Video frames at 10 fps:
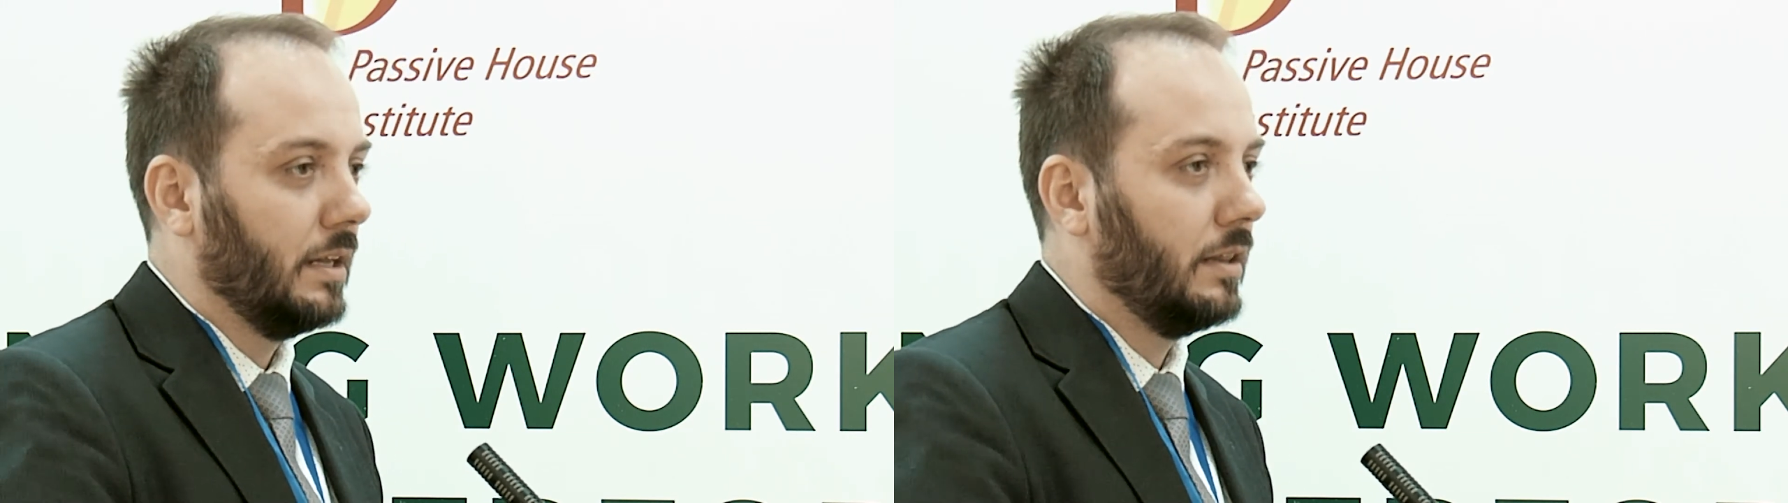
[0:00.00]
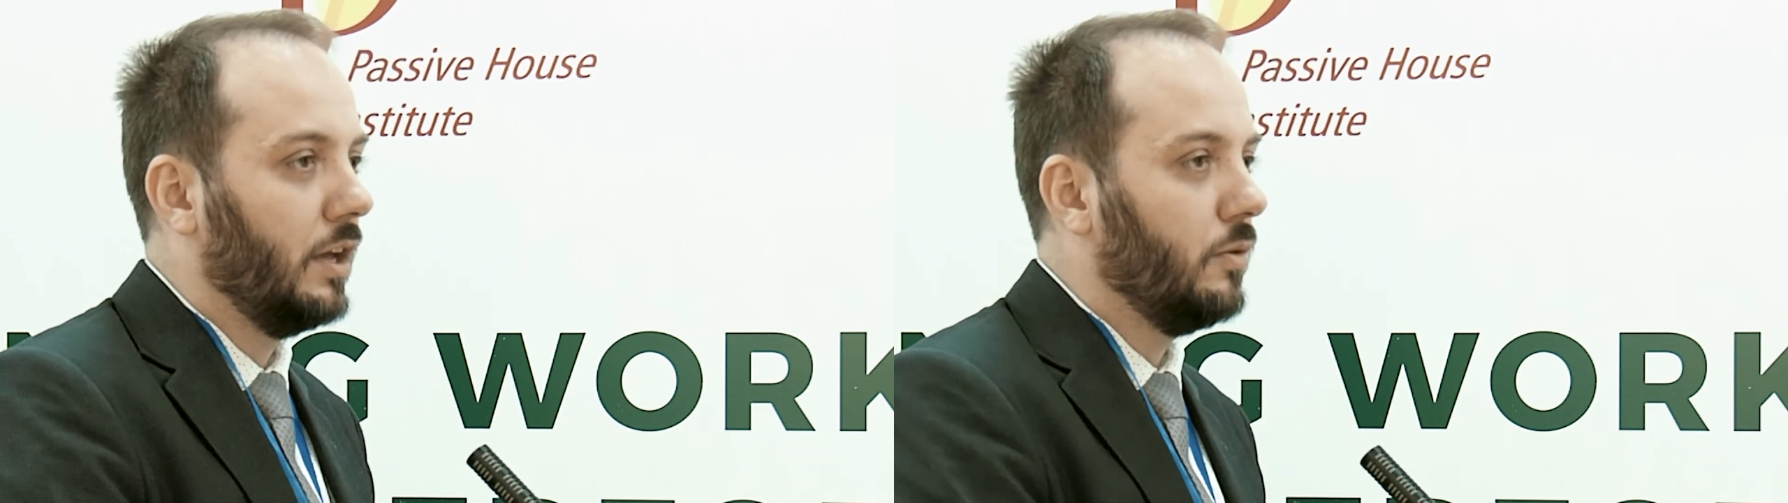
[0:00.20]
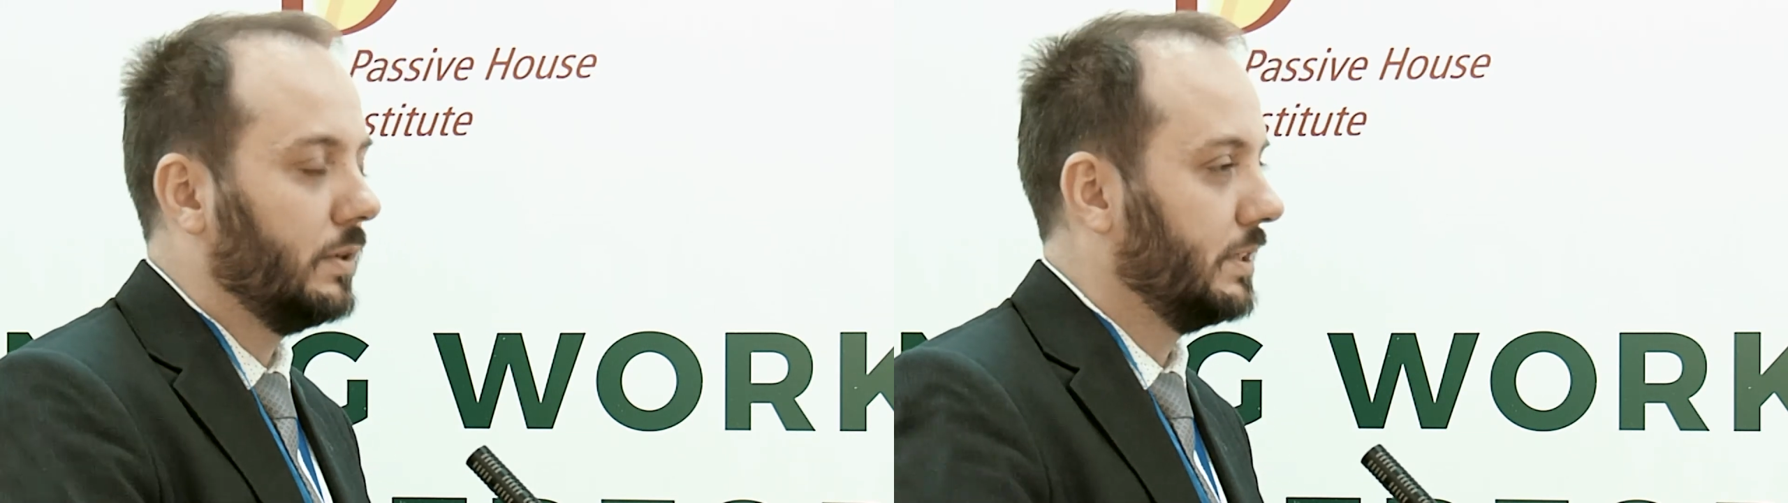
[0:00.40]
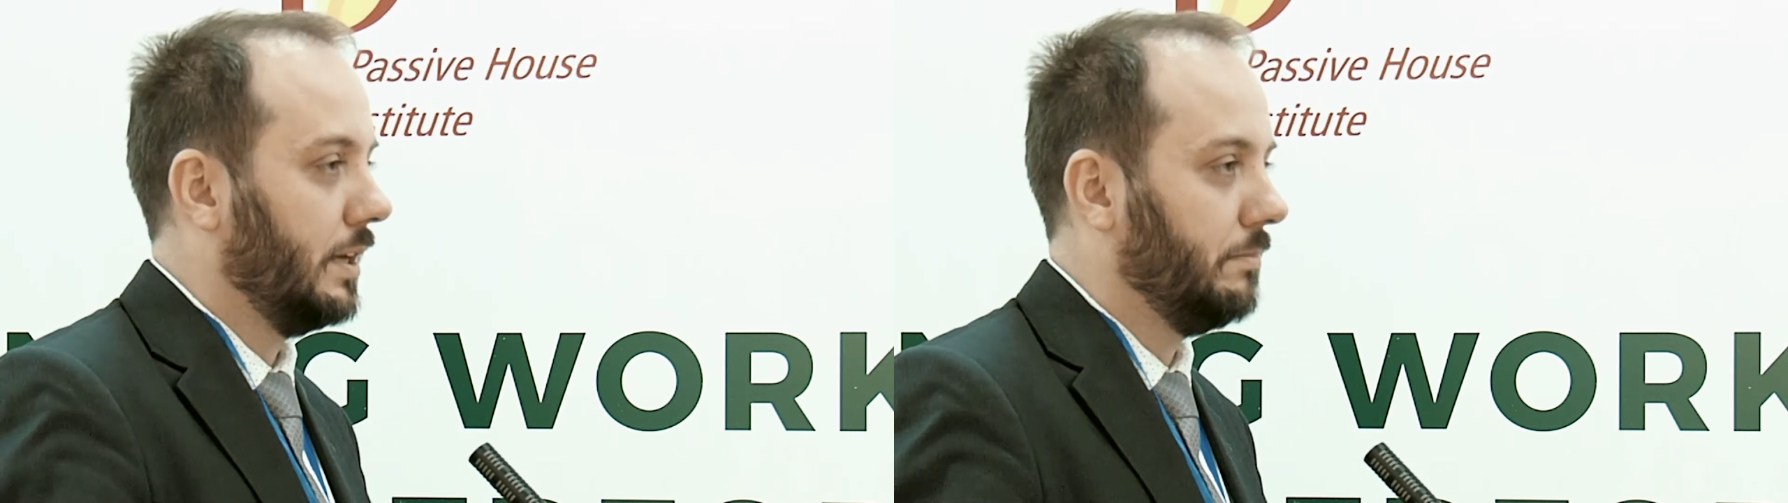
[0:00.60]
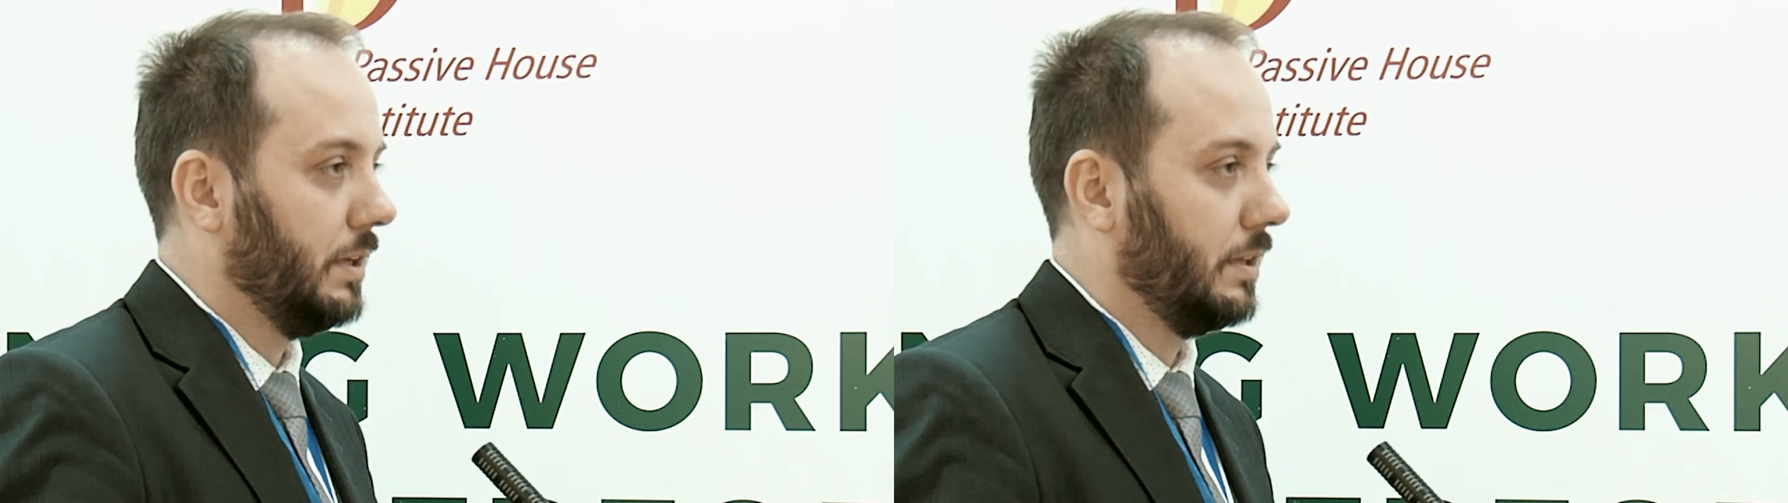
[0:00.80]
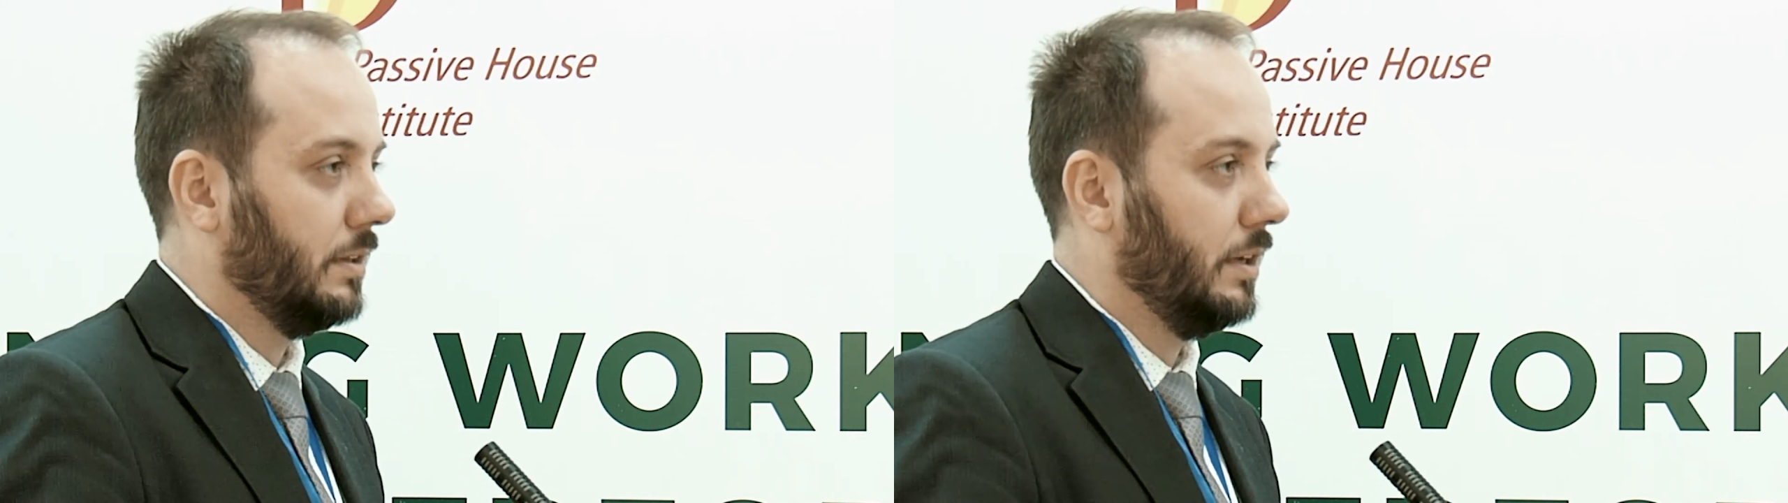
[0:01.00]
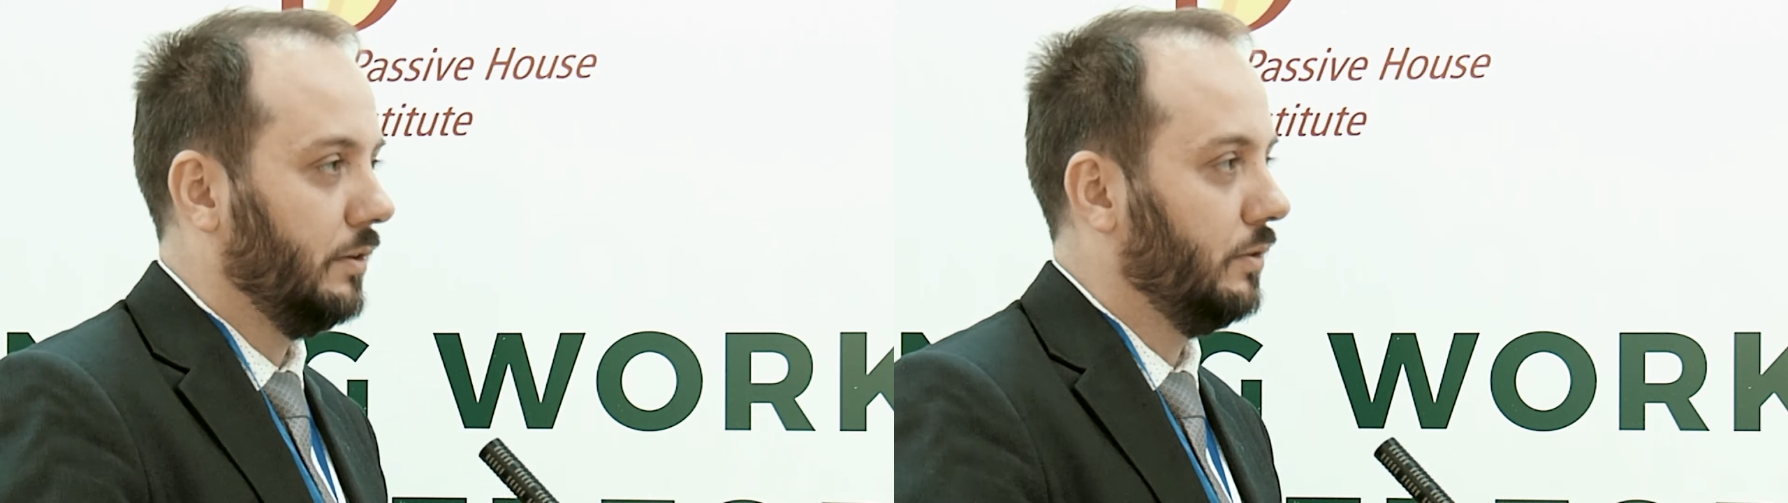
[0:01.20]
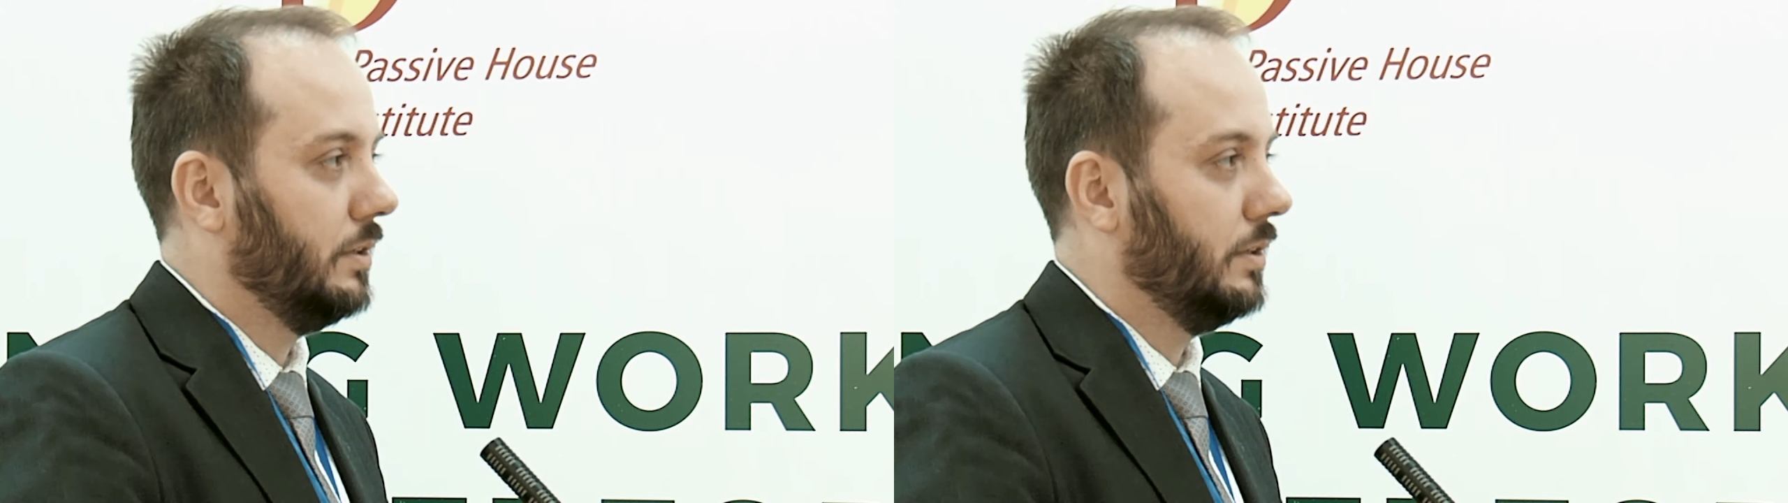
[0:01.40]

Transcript: they were skeptical. They